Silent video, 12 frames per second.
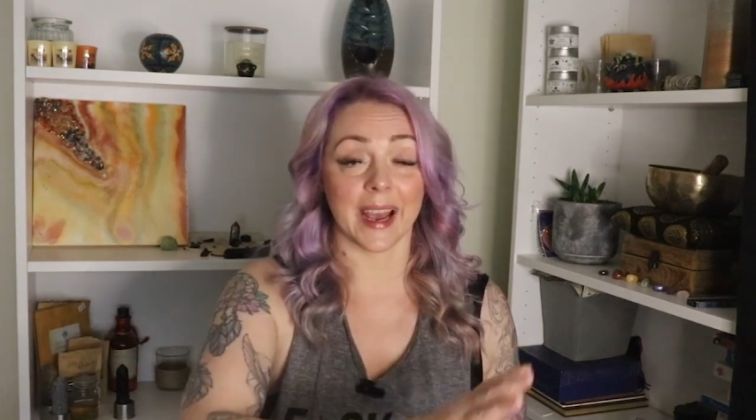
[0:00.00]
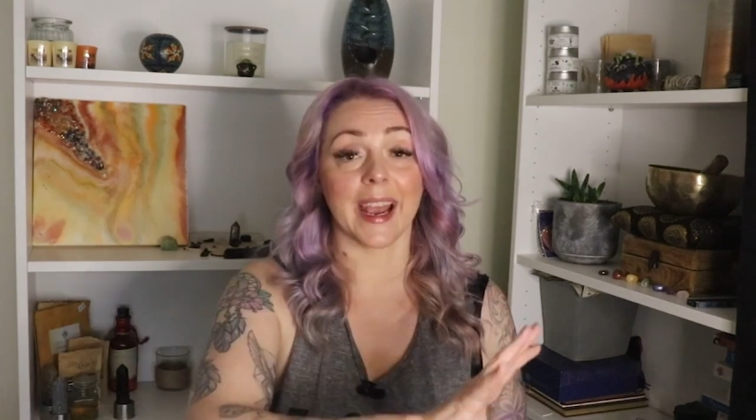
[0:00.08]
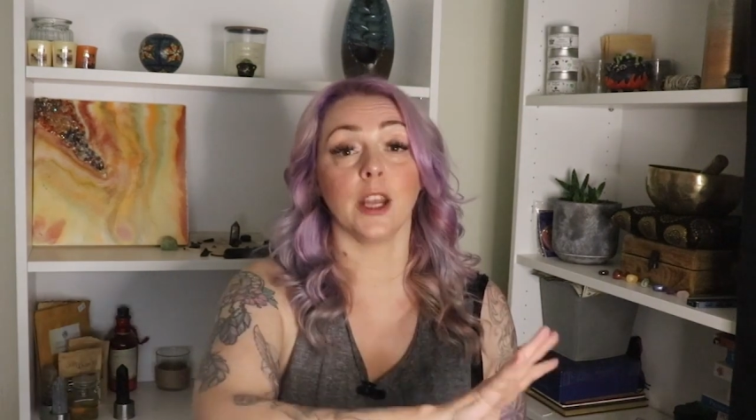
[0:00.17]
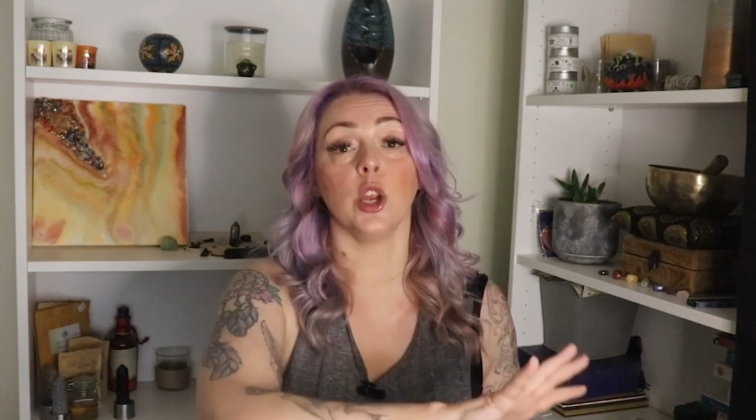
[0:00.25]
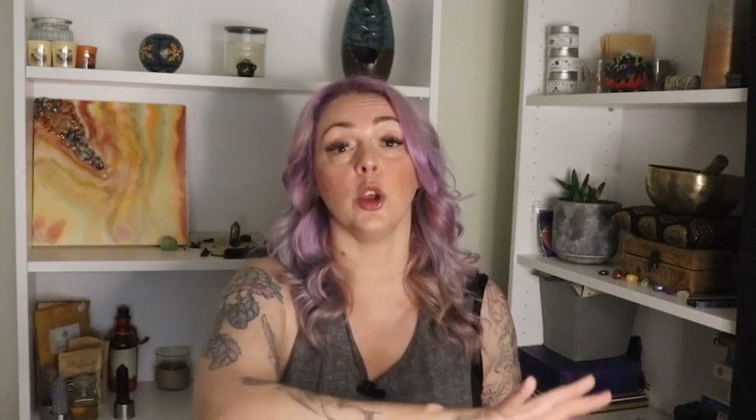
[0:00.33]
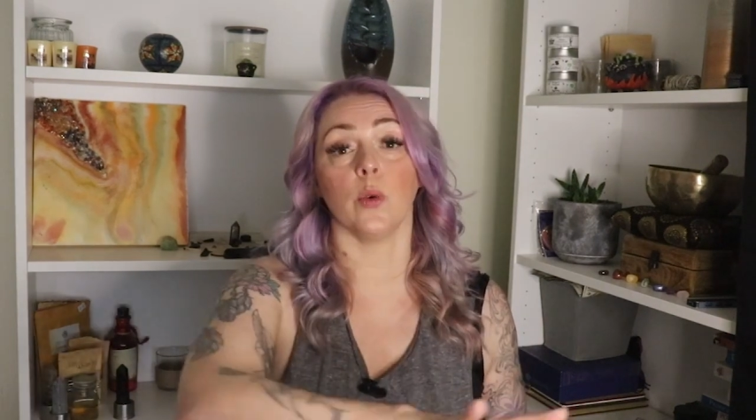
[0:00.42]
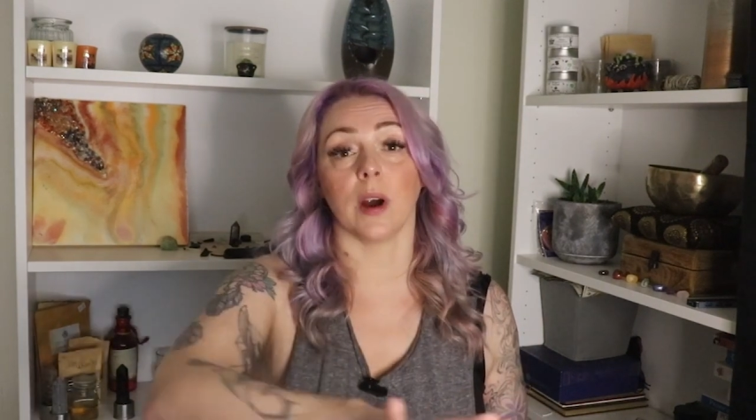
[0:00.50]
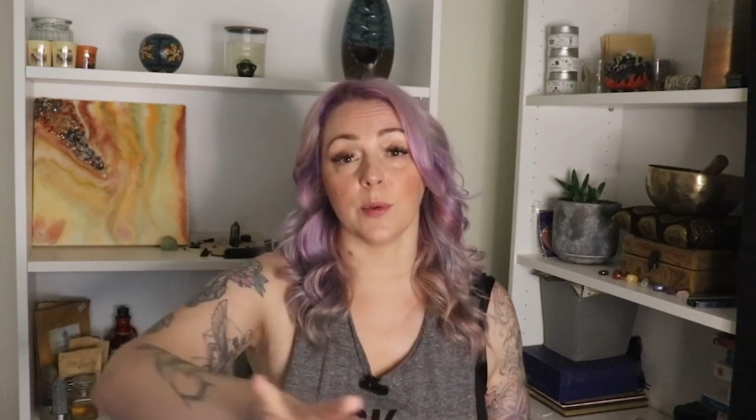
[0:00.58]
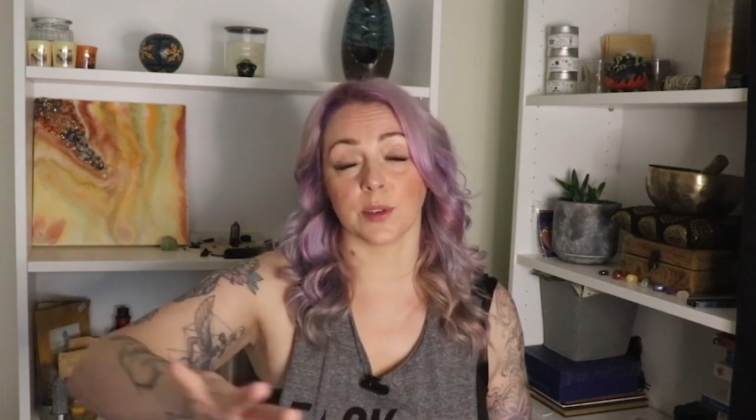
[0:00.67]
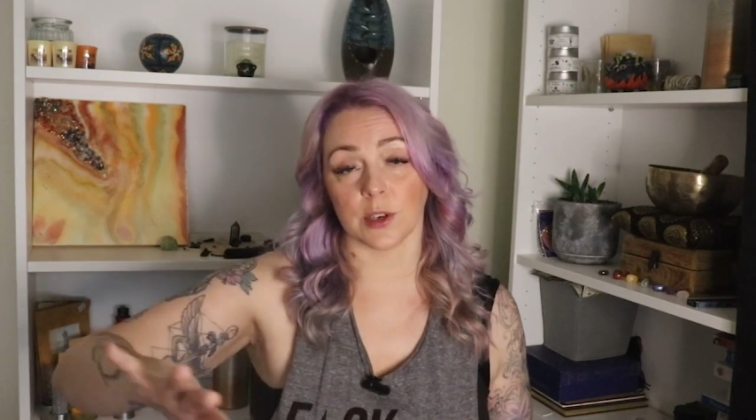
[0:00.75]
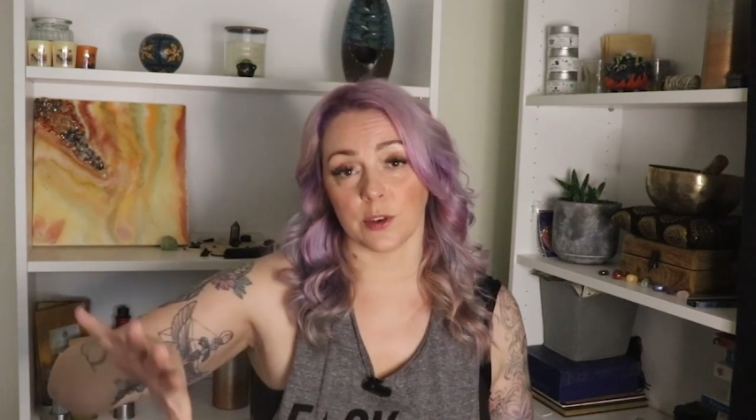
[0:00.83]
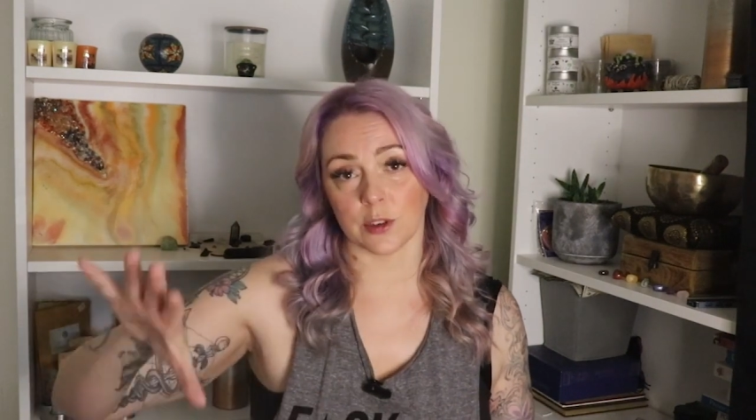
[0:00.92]
And I knew
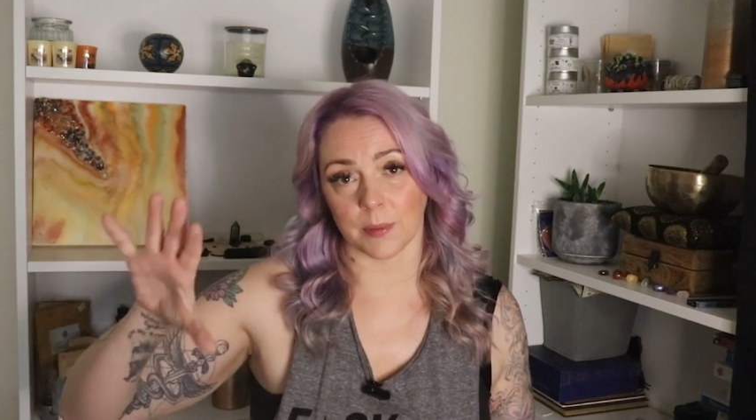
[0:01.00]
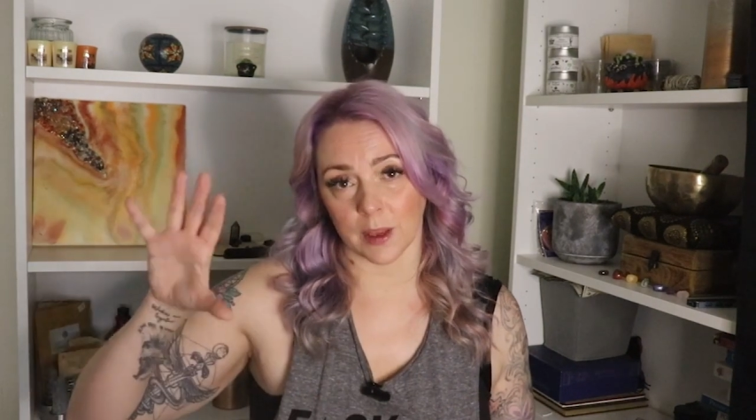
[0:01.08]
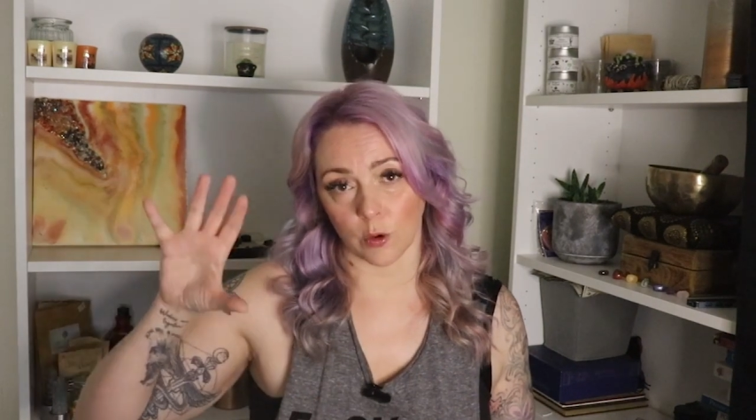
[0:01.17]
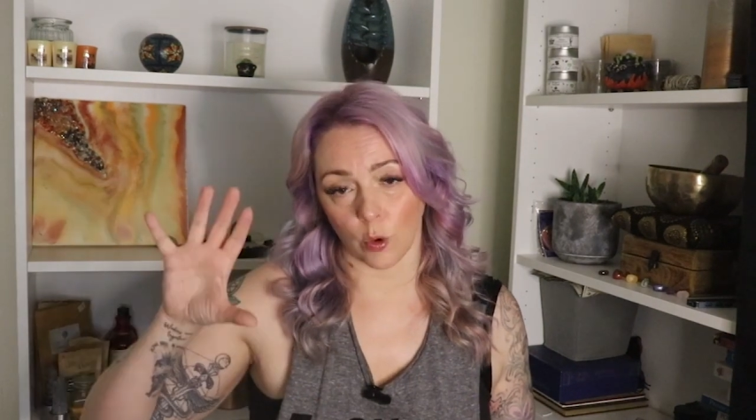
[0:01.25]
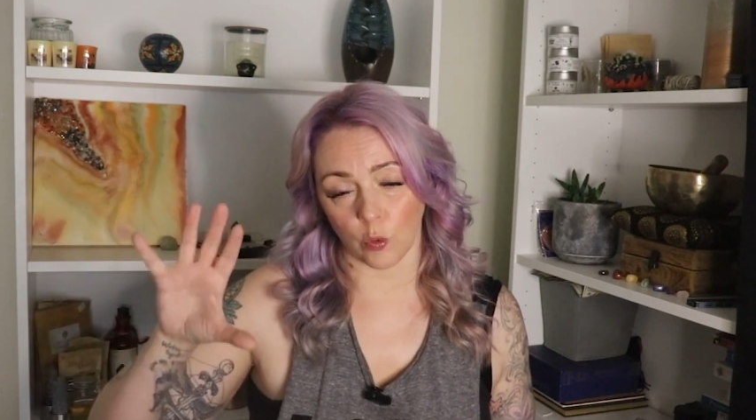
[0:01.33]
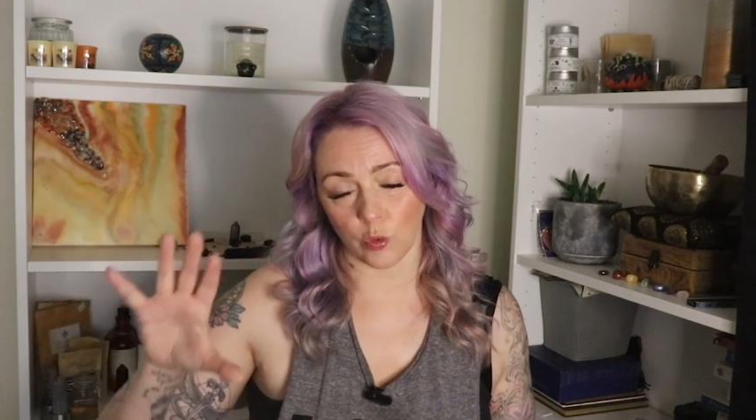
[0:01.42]
I was going to do something